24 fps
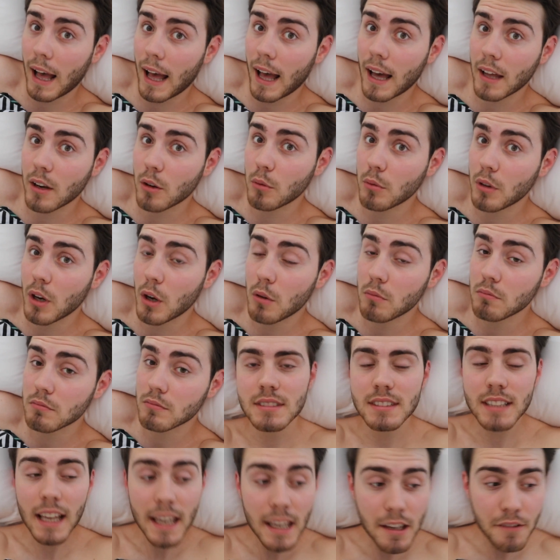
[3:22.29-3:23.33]
I don't know.
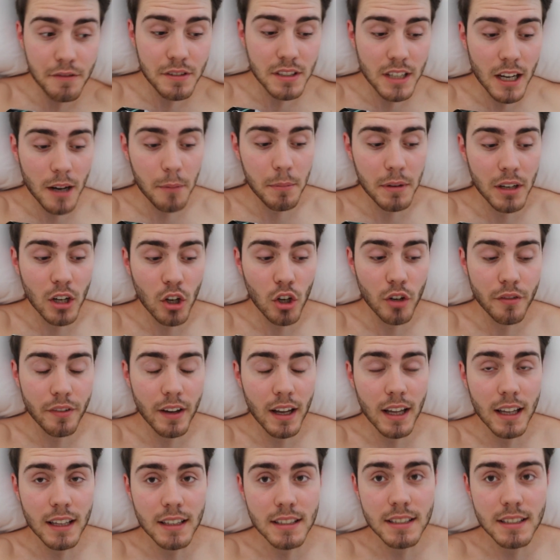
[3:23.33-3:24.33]
Dave's coming over.